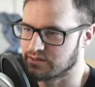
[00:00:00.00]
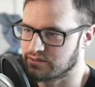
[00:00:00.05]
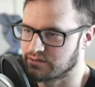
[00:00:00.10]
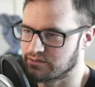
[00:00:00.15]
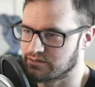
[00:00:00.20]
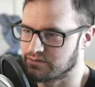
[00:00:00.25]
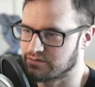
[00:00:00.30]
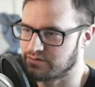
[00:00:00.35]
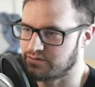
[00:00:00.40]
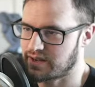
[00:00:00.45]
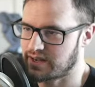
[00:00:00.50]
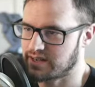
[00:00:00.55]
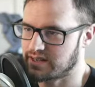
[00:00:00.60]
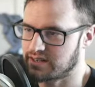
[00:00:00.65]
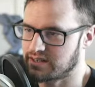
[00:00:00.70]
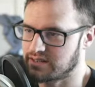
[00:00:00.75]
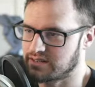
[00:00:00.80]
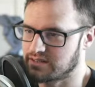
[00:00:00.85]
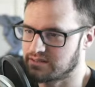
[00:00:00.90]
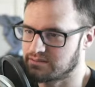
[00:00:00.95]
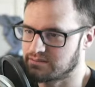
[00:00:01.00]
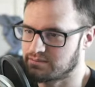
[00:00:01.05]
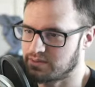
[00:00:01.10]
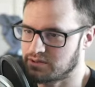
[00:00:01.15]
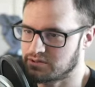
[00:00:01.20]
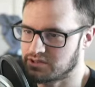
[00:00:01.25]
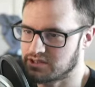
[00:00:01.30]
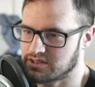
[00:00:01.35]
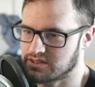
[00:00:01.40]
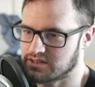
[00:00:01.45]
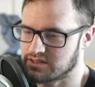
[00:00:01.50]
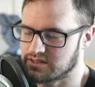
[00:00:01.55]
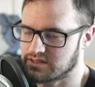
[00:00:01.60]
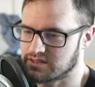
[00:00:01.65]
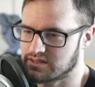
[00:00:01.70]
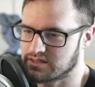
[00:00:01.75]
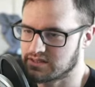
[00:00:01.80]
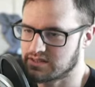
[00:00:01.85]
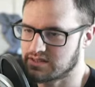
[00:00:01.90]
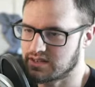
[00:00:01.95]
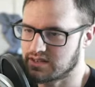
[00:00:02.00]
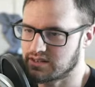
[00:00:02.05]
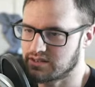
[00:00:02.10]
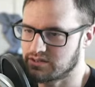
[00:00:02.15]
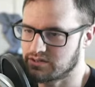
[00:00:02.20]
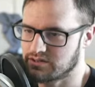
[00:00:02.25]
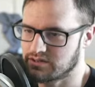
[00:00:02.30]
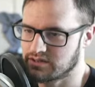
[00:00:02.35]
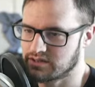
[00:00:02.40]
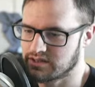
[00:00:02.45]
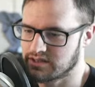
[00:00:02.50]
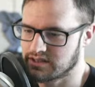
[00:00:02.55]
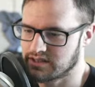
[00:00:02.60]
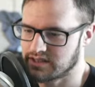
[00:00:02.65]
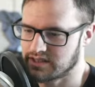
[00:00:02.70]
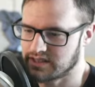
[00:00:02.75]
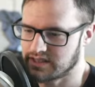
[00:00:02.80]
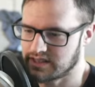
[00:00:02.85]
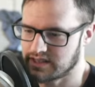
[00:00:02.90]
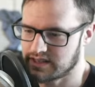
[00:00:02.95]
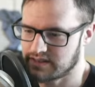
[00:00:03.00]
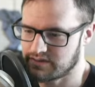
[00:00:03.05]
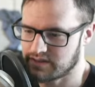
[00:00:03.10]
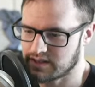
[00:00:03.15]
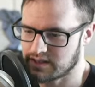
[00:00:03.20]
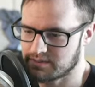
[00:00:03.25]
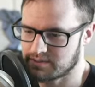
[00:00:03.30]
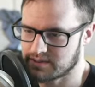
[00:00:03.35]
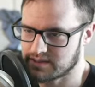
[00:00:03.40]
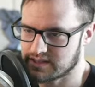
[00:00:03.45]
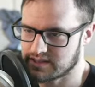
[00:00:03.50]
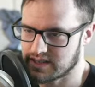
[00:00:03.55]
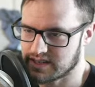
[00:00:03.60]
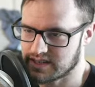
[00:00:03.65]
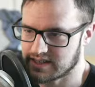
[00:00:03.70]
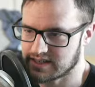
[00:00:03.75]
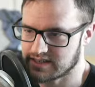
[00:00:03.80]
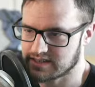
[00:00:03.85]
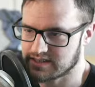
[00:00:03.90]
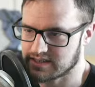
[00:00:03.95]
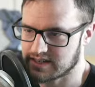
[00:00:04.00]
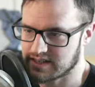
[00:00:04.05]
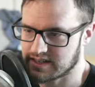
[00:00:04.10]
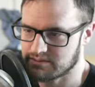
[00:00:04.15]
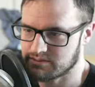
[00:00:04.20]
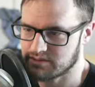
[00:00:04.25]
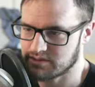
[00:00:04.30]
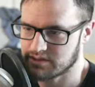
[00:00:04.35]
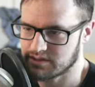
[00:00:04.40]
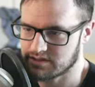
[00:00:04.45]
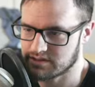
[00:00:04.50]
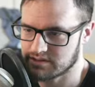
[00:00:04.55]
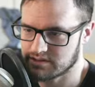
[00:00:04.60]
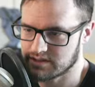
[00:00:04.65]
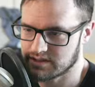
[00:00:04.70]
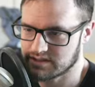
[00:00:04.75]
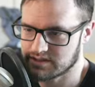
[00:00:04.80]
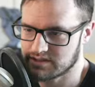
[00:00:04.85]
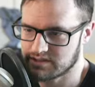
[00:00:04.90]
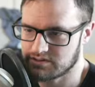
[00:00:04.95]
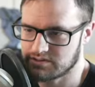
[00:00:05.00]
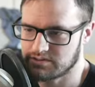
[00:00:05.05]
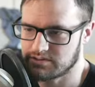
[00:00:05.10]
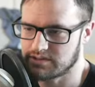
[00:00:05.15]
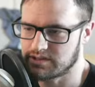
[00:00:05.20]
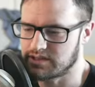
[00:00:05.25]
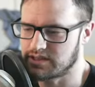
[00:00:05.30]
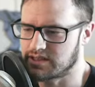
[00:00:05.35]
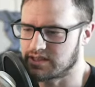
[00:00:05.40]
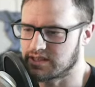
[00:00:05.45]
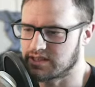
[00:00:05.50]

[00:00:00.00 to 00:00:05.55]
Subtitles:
fire potions. So in the developer settings, I will go to the